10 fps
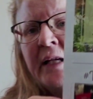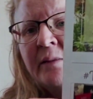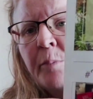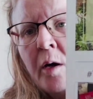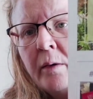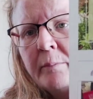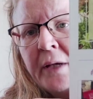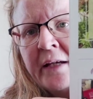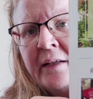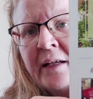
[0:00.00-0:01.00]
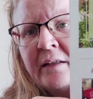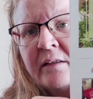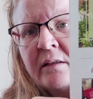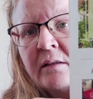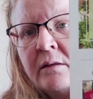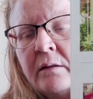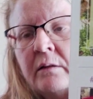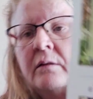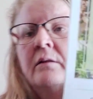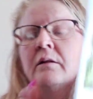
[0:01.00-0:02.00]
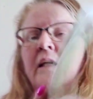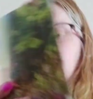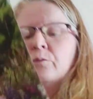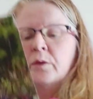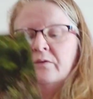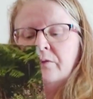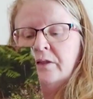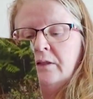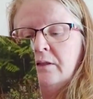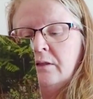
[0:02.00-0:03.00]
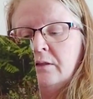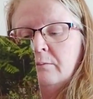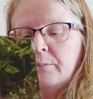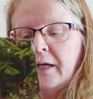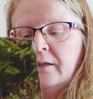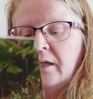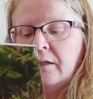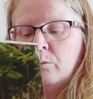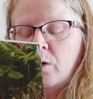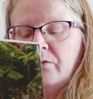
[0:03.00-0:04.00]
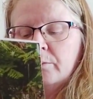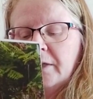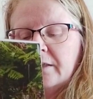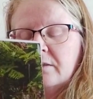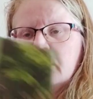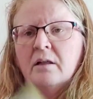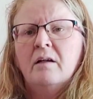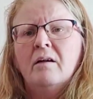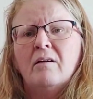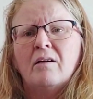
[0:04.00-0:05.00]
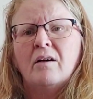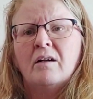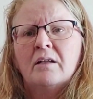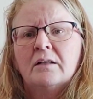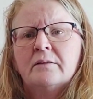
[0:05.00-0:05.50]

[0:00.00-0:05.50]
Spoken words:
made pot pancakes out of one of the pancake and waffle mix. Oh,